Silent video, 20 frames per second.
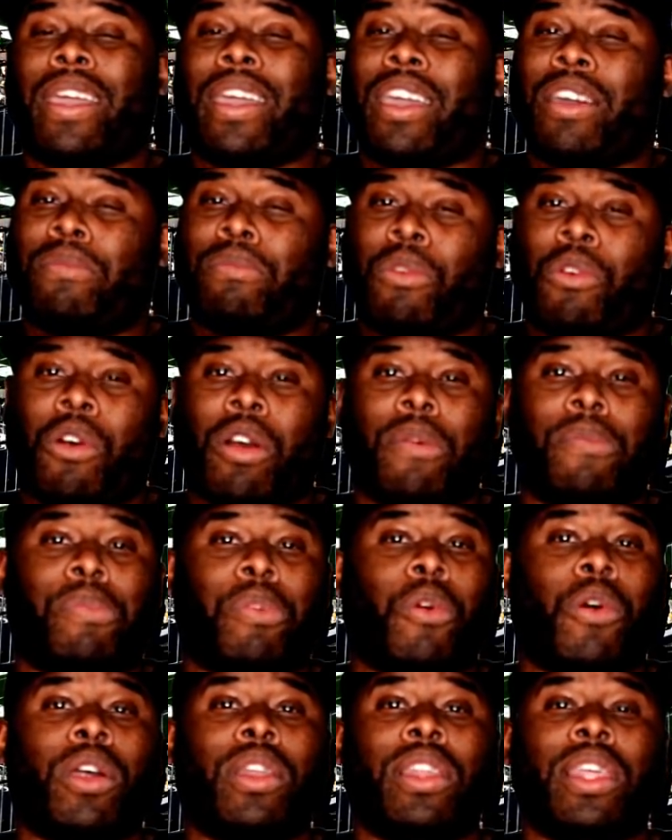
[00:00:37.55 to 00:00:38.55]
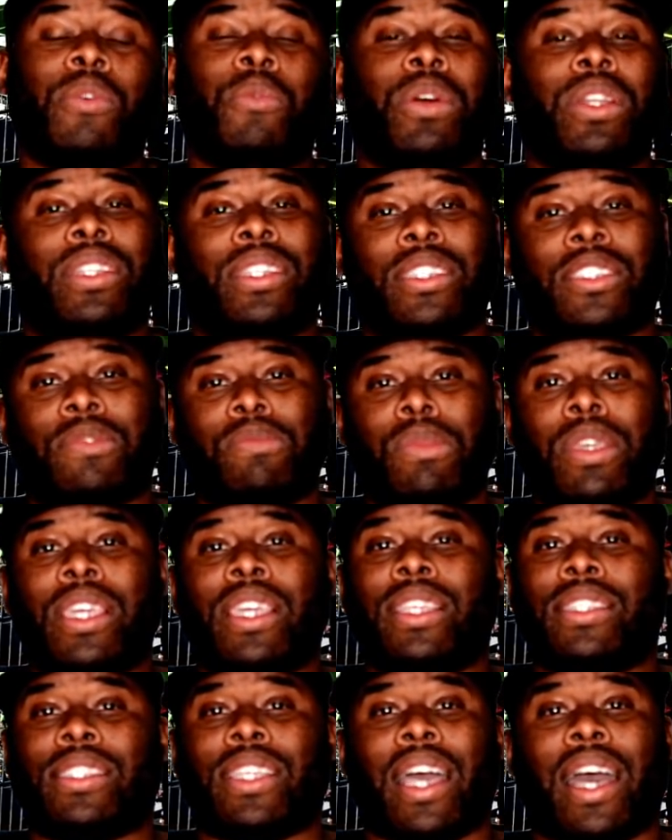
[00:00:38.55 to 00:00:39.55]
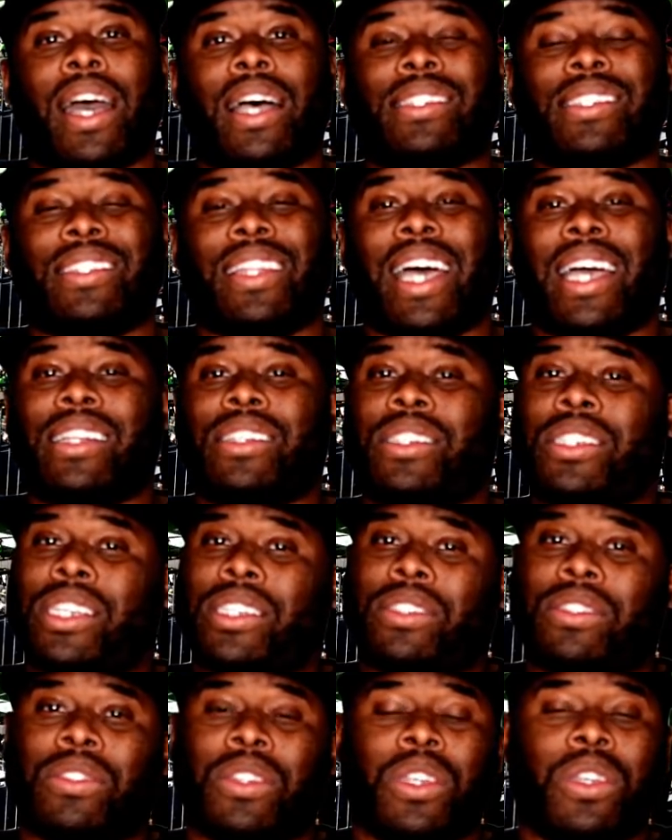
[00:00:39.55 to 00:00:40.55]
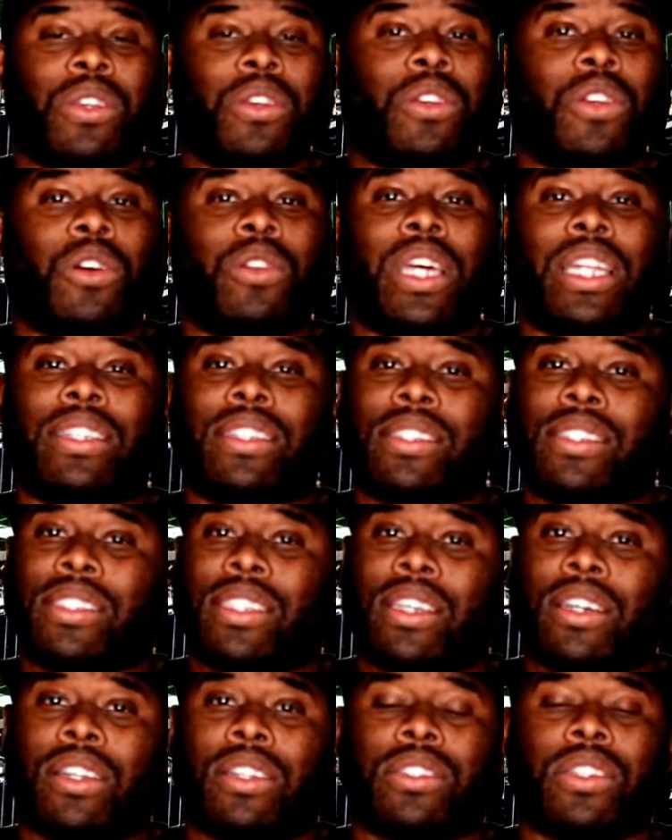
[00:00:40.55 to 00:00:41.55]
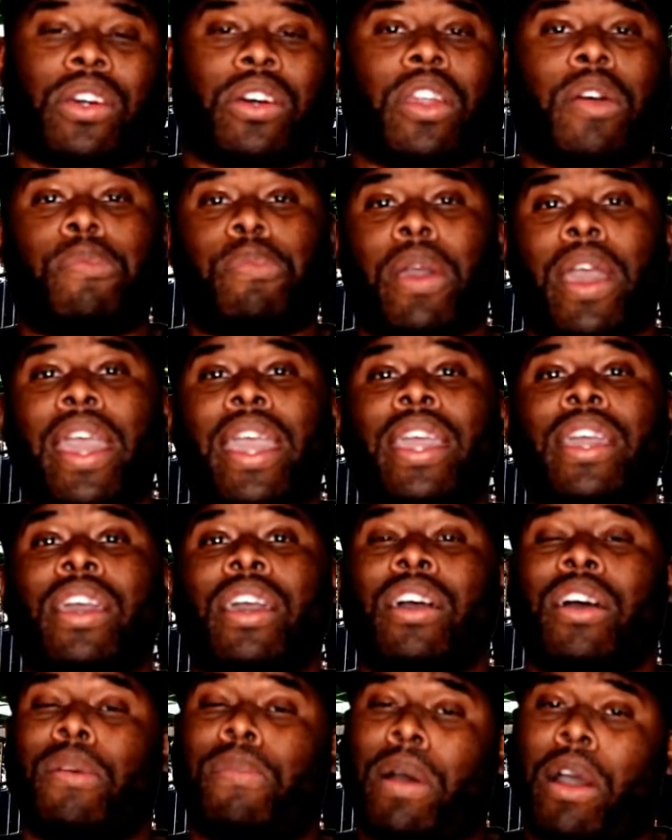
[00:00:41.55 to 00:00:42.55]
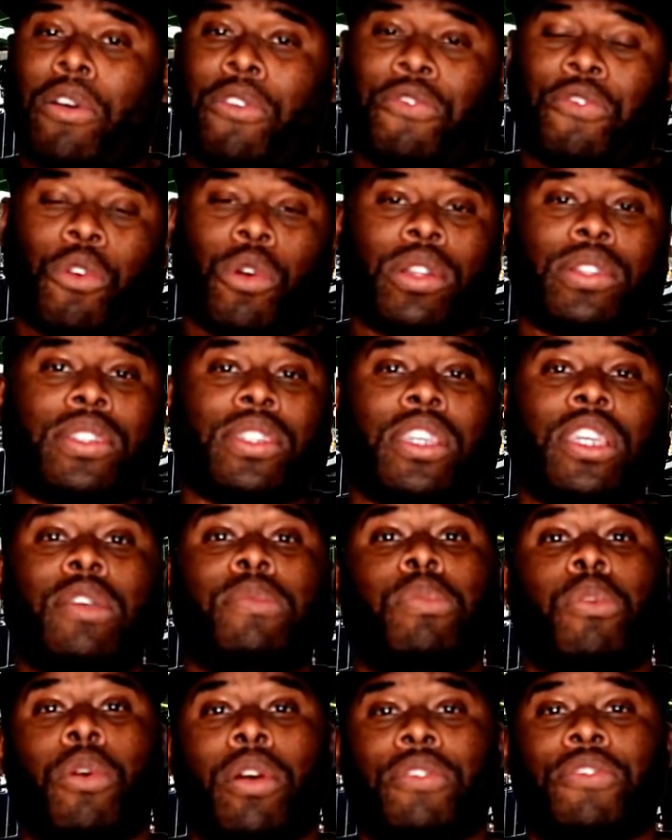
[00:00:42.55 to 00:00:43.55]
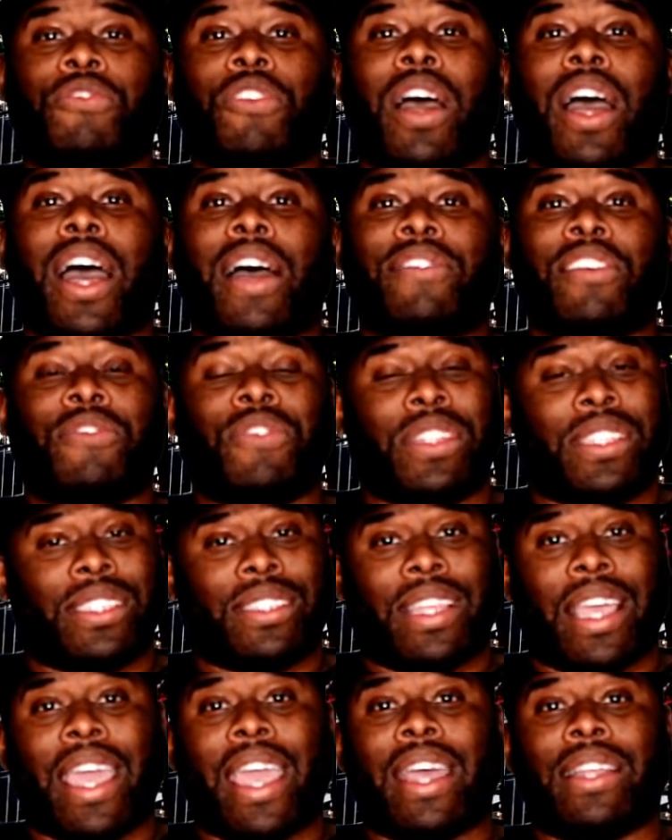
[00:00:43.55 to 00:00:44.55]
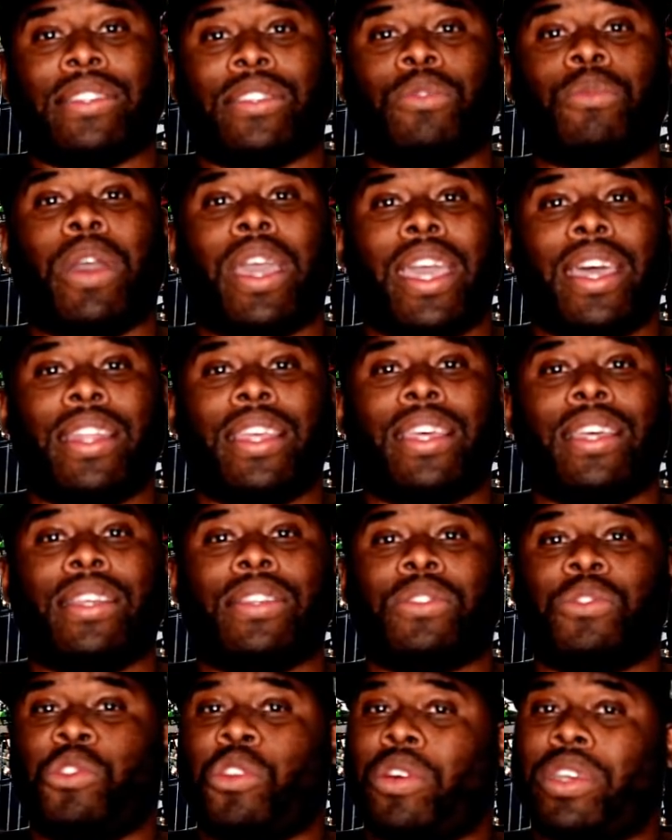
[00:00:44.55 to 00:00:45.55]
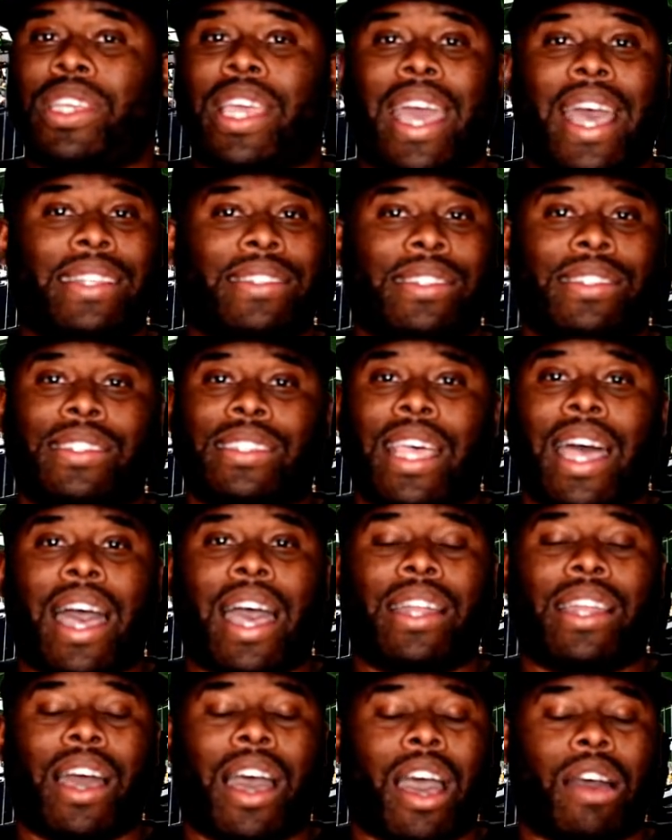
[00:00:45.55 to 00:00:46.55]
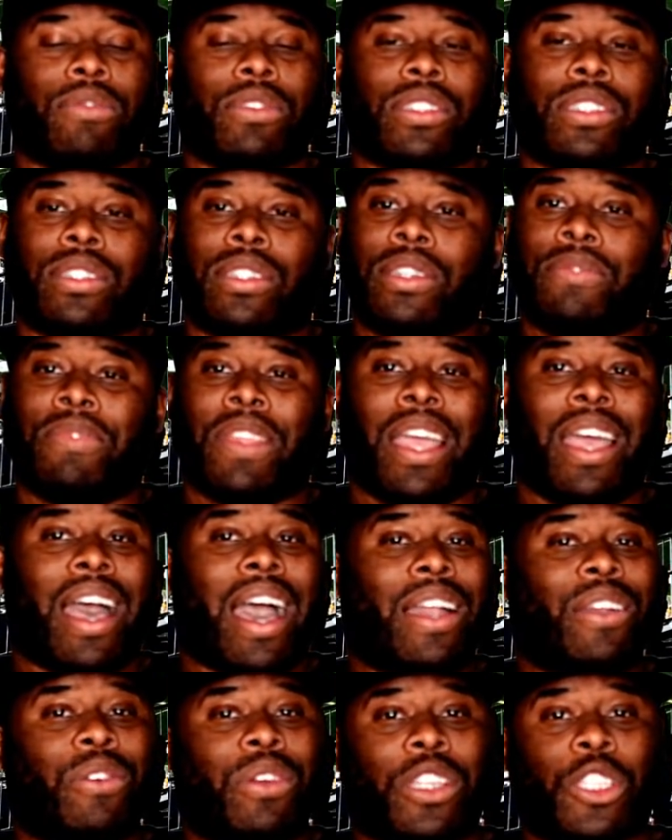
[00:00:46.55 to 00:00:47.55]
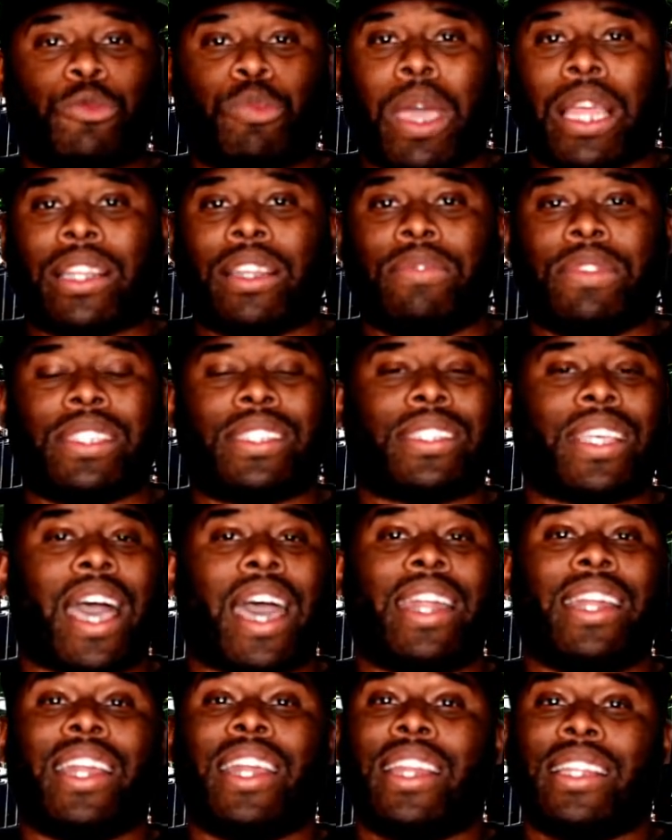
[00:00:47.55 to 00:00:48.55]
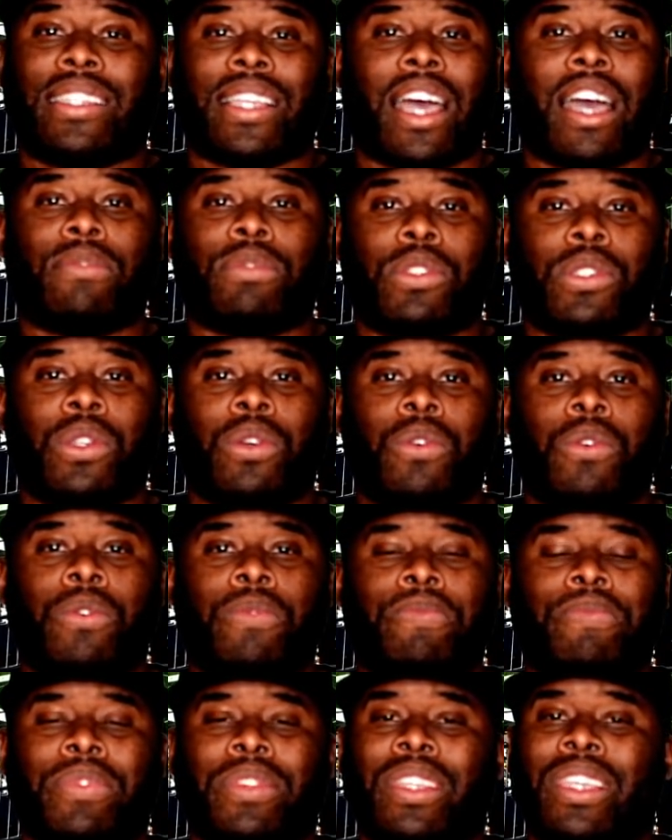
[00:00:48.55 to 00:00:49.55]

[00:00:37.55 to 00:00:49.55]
And more importantly, what this means, guys, not just, you know, that the Steelers are going to pay about fourteen point five if it stands the way it is. You know, he hasn't signed, obviously. I don't expect him to sign it anytime soon.